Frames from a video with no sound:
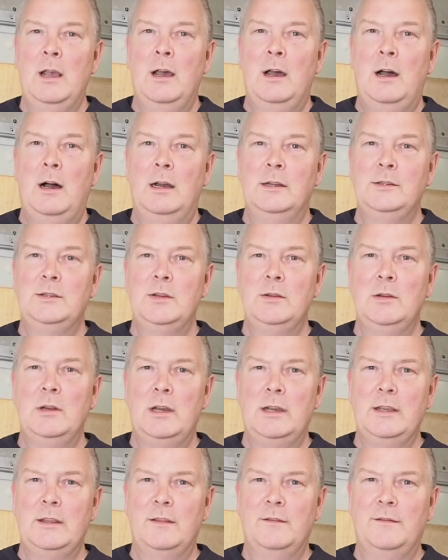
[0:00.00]
I do
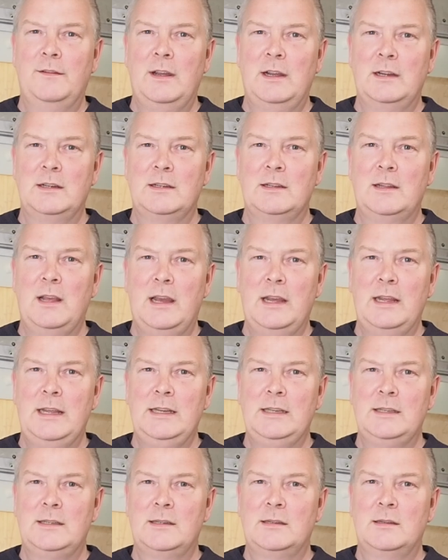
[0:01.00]
like the fact that
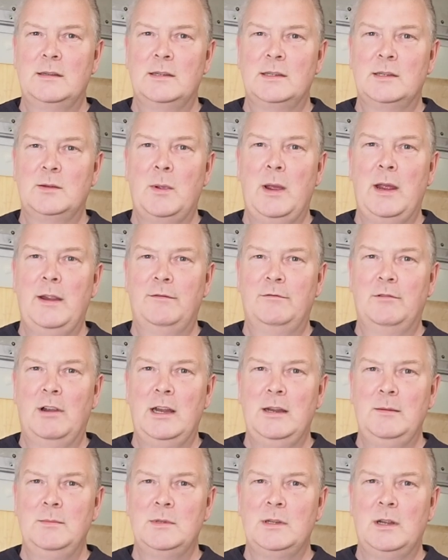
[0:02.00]
it's square
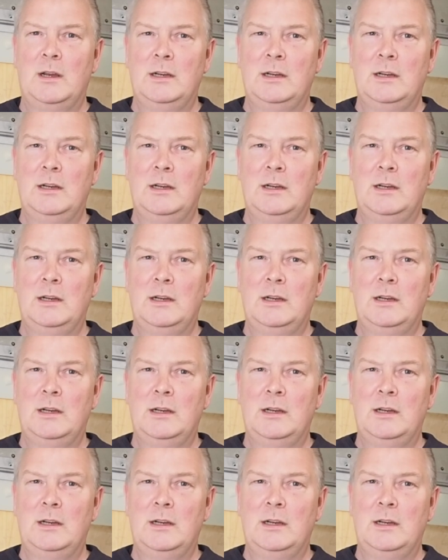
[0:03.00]
framed.